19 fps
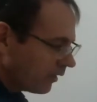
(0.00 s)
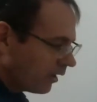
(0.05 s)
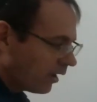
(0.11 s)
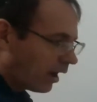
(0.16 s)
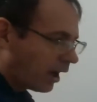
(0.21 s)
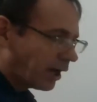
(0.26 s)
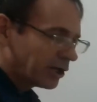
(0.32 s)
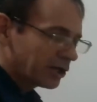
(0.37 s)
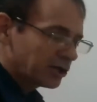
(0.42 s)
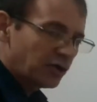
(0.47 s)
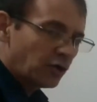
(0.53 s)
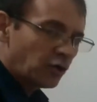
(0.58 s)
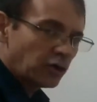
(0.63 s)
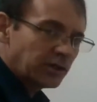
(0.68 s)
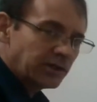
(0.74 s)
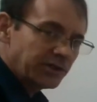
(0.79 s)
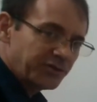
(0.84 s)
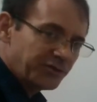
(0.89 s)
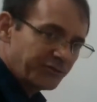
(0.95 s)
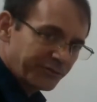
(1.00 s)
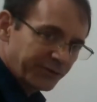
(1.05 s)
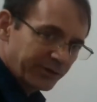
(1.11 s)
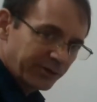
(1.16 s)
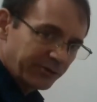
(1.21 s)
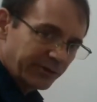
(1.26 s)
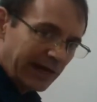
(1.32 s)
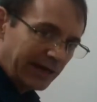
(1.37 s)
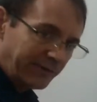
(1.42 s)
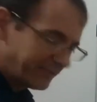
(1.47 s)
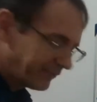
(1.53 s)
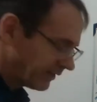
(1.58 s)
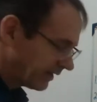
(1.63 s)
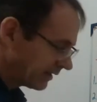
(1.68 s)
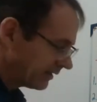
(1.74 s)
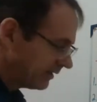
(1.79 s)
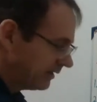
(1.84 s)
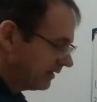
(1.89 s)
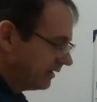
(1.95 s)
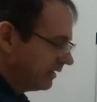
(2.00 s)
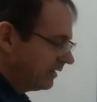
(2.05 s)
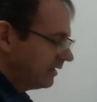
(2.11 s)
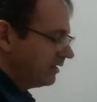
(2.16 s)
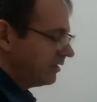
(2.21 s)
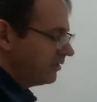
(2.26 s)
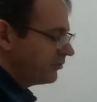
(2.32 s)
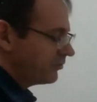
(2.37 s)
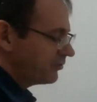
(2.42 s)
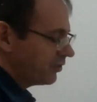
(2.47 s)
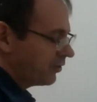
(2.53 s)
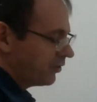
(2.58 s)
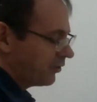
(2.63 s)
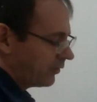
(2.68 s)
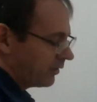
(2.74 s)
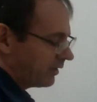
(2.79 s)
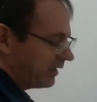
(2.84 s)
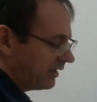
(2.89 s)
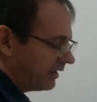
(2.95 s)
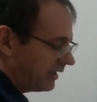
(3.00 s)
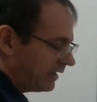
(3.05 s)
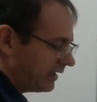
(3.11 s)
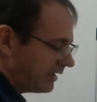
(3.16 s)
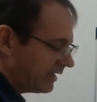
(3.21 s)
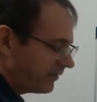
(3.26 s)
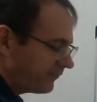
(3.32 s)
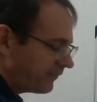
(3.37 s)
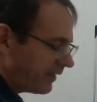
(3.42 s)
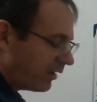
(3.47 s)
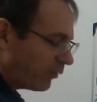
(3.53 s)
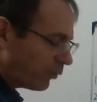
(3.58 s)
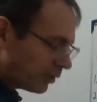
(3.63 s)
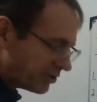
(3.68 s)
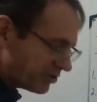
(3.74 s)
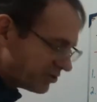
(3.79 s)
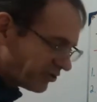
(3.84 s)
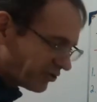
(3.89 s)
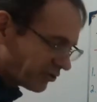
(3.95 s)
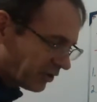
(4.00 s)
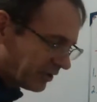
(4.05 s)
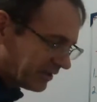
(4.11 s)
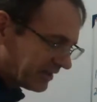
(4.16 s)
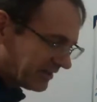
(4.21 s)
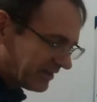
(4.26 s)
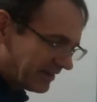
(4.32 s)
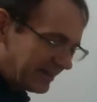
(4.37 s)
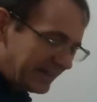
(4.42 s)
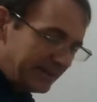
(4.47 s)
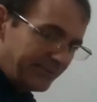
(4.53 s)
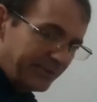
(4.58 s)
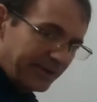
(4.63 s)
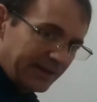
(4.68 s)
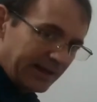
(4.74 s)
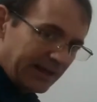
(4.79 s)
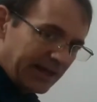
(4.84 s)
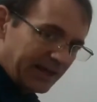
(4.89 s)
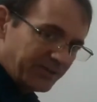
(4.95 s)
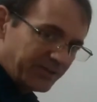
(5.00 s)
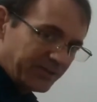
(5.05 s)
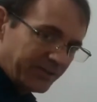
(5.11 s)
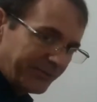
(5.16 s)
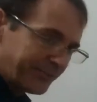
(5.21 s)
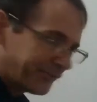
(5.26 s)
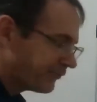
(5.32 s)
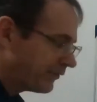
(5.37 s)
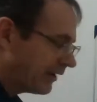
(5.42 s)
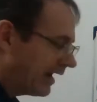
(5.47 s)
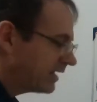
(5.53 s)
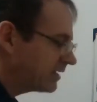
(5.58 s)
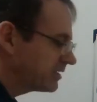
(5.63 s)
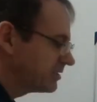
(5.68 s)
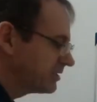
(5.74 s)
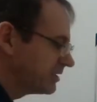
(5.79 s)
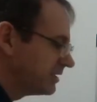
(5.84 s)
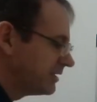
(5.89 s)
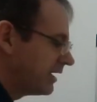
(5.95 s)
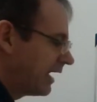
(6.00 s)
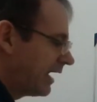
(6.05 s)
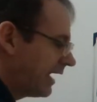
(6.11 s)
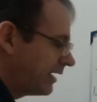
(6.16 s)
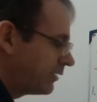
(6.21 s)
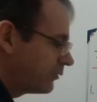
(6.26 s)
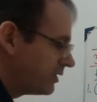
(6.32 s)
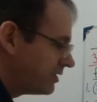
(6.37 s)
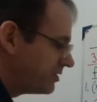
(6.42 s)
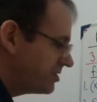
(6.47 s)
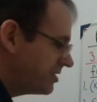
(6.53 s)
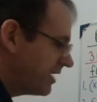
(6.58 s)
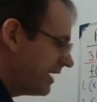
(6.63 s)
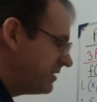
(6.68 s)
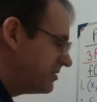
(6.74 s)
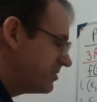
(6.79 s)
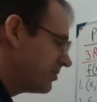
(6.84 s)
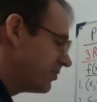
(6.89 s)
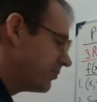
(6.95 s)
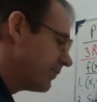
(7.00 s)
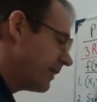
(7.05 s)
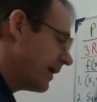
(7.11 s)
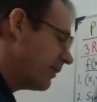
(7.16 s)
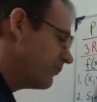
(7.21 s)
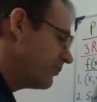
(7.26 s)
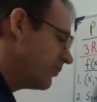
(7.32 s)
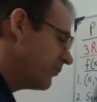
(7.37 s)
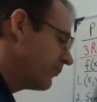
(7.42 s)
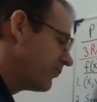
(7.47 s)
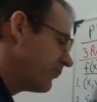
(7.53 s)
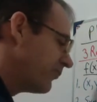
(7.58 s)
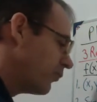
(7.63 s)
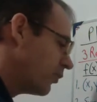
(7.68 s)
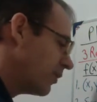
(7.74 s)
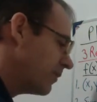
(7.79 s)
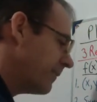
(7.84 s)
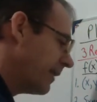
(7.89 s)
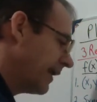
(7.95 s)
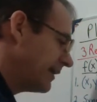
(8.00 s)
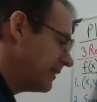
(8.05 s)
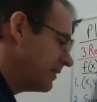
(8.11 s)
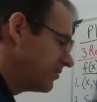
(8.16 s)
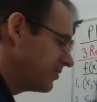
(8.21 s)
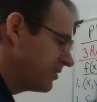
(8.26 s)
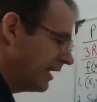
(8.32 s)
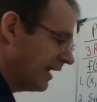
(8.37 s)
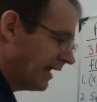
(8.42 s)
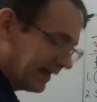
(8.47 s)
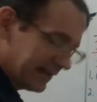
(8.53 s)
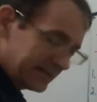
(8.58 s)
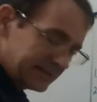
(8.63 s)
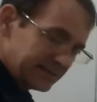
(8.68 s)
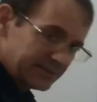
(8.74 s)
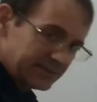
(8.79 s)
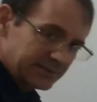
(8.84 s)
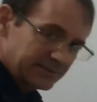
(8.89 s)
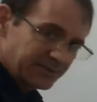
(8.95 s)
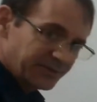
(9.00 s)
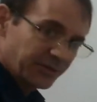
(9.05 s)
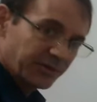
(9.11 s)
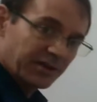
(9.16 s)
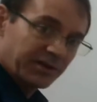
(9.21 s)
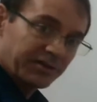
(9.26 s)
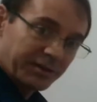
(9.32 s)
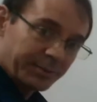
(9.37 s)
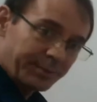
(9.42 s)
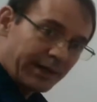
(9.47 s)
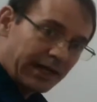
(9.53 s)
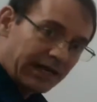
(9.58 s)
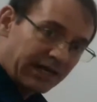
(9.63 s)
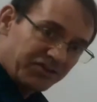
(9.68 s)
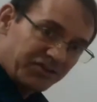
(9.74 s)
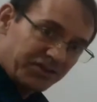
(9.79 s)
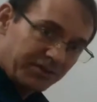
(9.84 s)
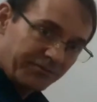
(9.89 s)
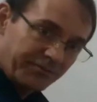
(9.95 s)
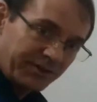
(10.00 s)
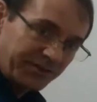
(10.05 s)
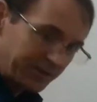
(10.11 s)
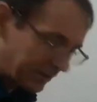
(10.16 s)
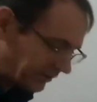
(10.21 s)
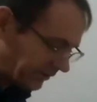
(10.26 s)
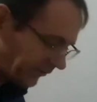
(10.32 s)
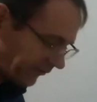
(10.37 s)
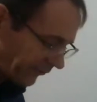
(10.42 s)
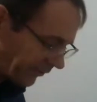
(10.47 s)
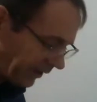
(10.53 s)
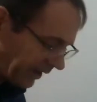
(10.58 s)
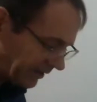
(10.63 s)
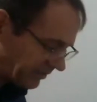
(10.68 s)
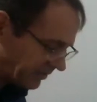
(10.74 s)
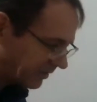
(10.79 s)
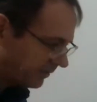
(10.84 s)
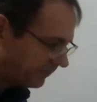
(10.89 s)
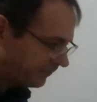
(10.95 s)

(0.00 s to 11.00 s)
Our goal is for graphing. So if I were just going to leave it as the fraction, I would change it around to 4 minus x so that the positive is in the front.